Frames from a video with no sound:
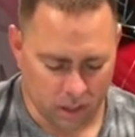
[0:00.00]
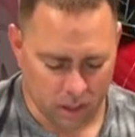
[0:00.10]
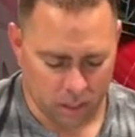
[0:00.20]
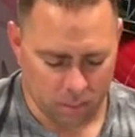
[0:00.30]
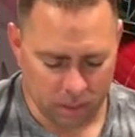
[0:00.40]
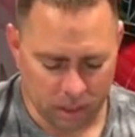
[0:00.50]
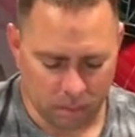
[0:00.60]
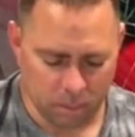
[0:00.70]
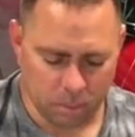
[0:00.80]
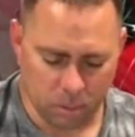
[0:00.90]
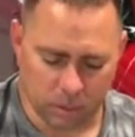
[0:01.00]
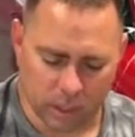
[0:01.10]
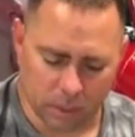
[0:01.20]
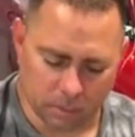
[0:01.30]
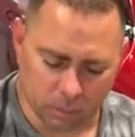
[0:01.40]
Let me pull that
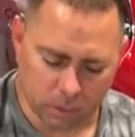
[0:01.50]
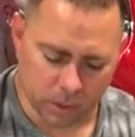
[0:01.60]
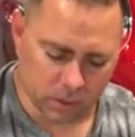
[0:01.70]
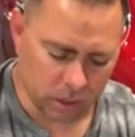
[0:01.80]
up for you. So